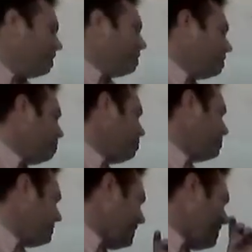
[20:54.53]
So what do
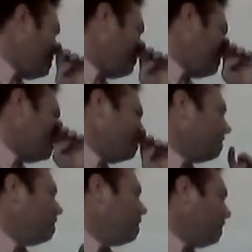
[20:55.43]
we have here?
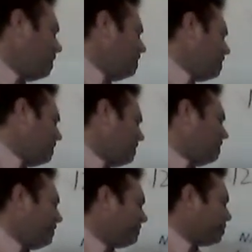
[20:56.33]
Ha
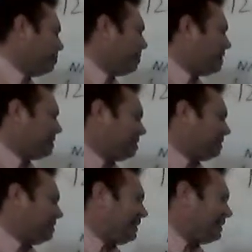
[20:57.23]
anthropos
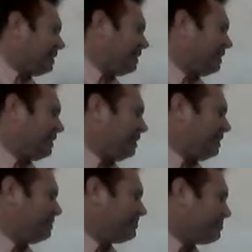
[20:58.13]
legai
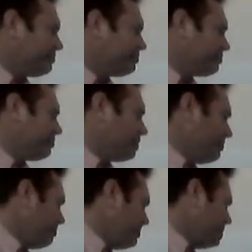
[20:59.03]

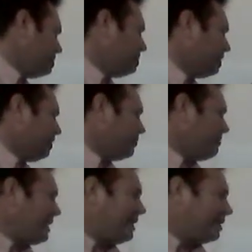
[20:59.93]
means the
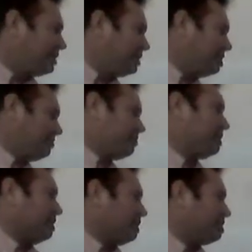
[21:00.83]
man
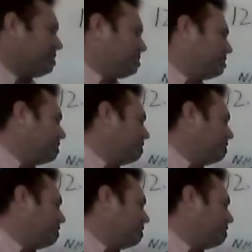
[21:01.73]
speaks.